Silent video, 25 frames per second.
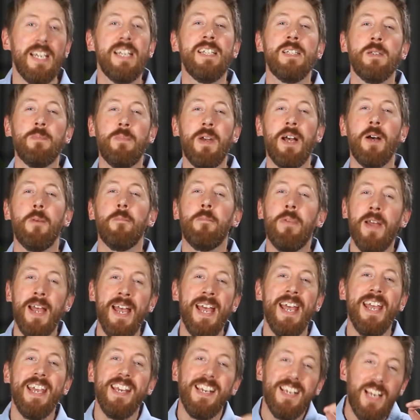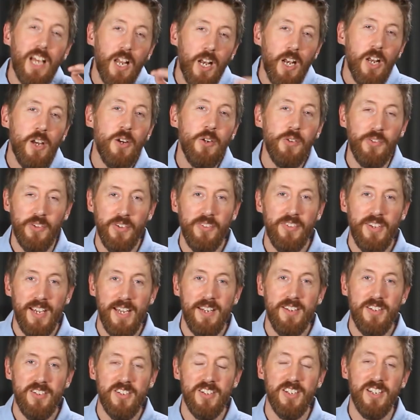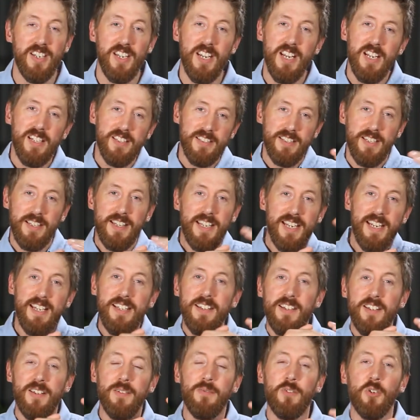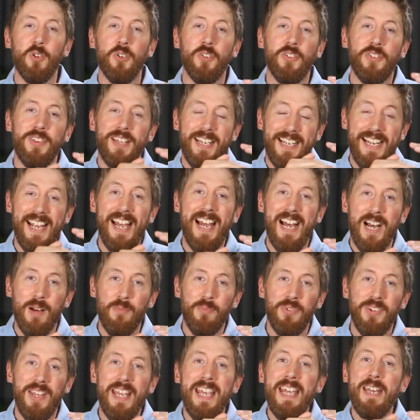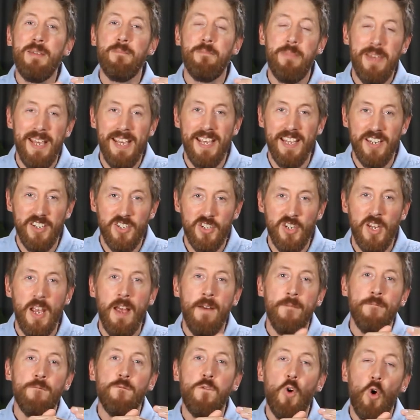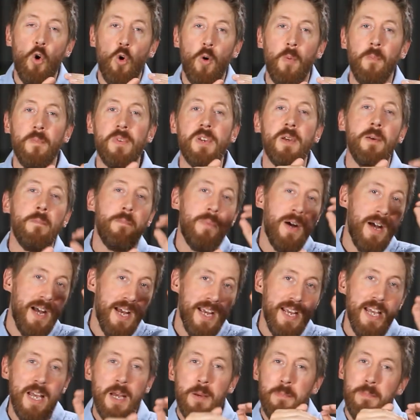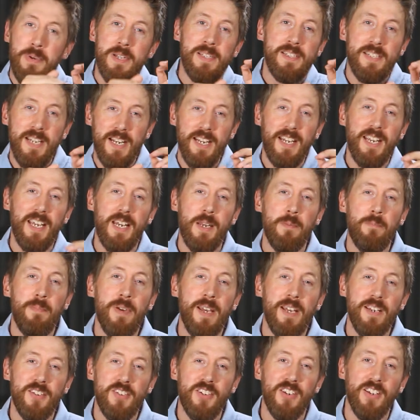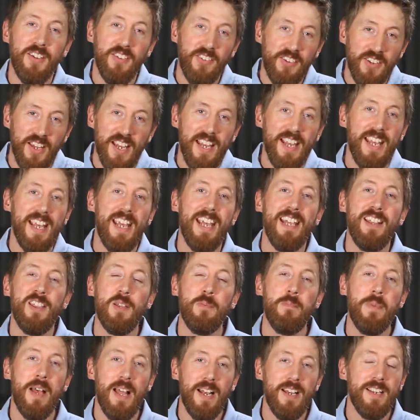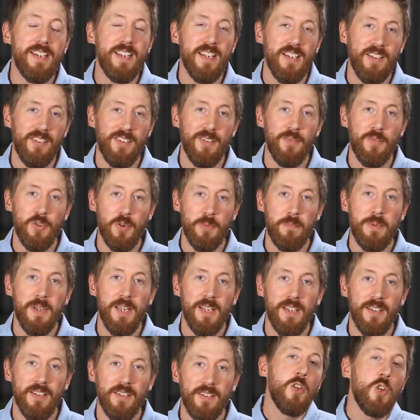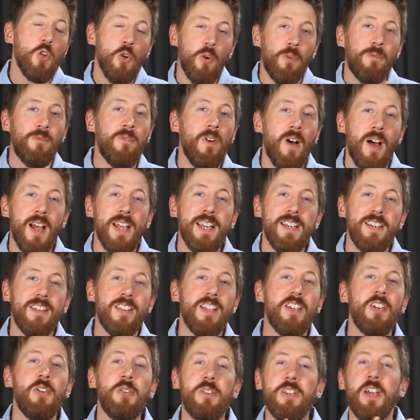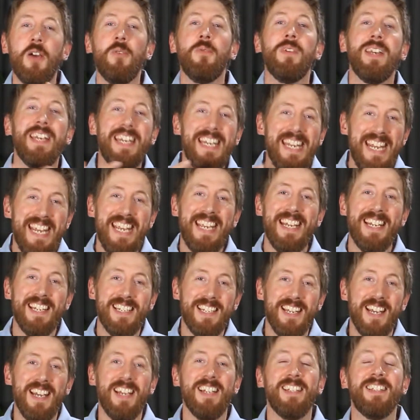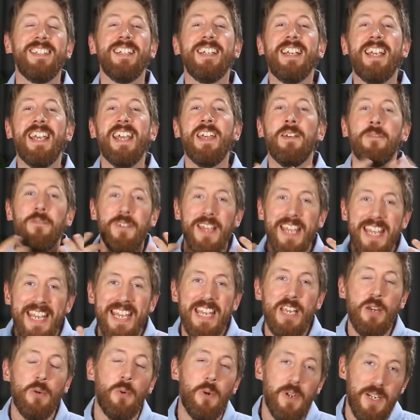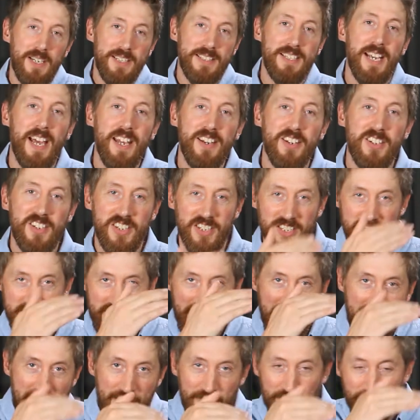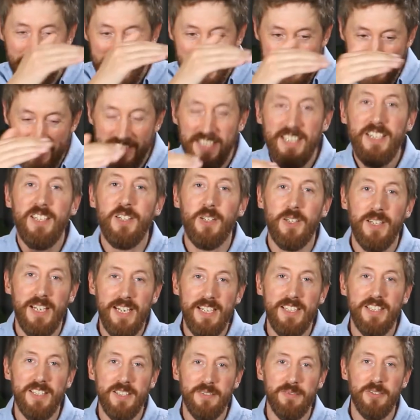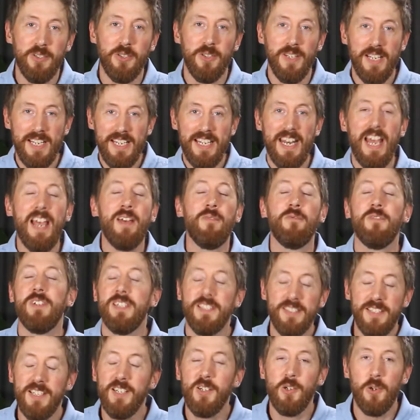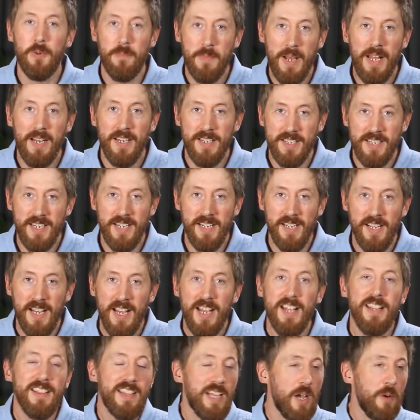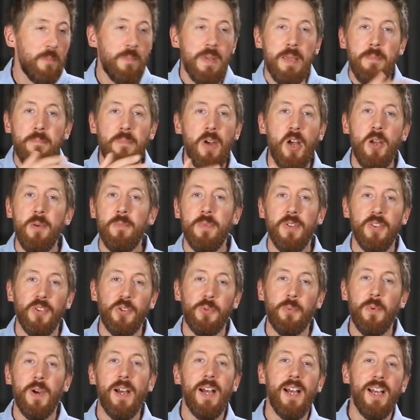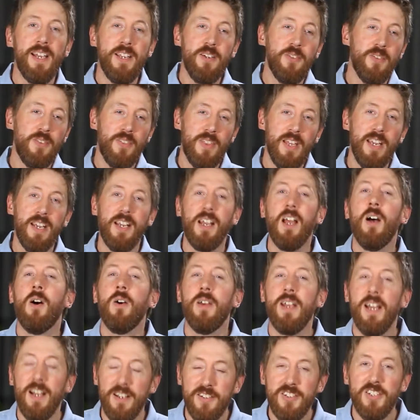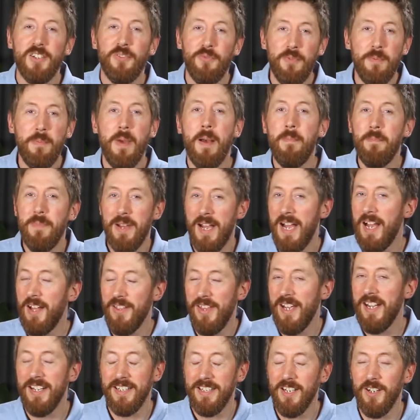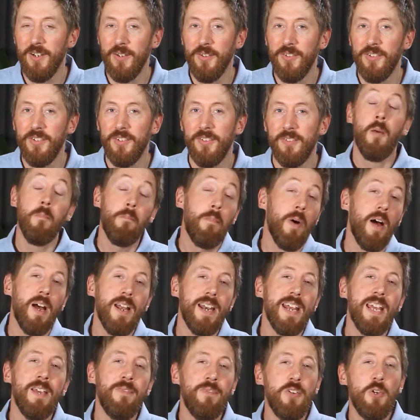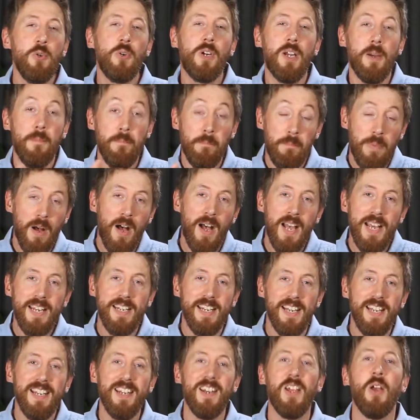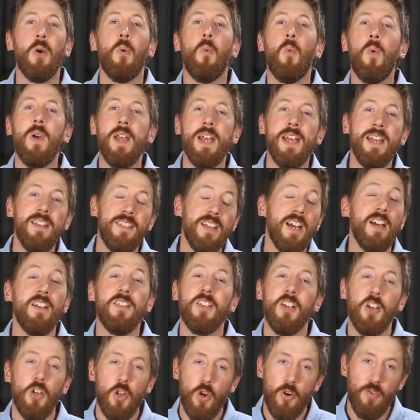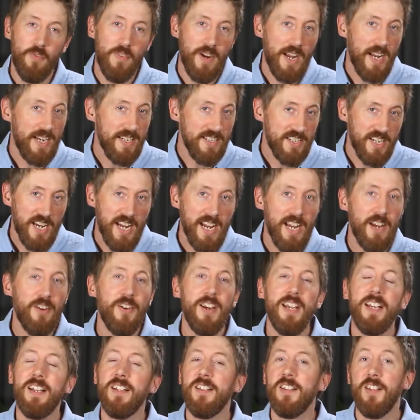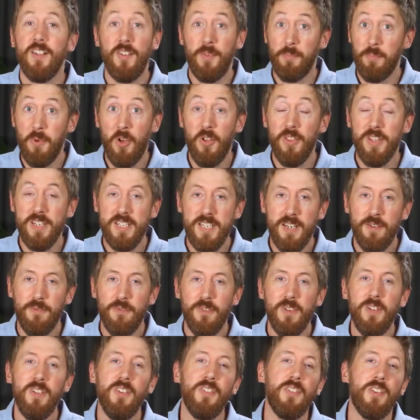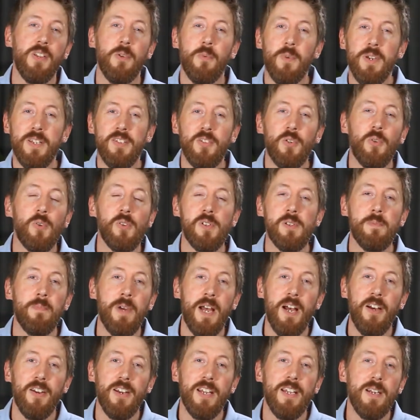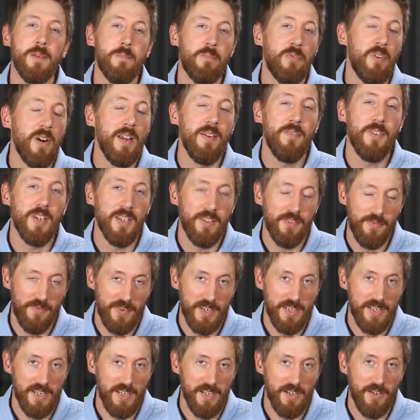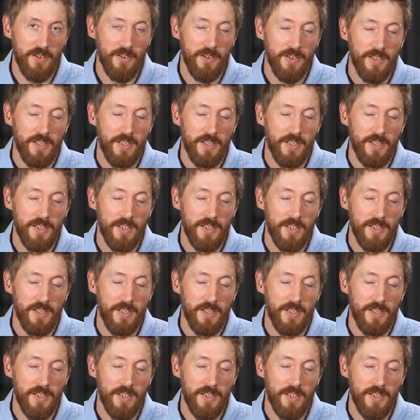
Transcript: is about paying close attention to the intervals, the gaps in pitch formed by particular pitches in the melodies of your piece. You'll find that you don't need to give equal attention to every single interval in every single melody. There'll be moments where you think, oh yeah, I just remember how that goes. But if you combine it with the long range hearing and the spot the difference that we talked about in a previous video,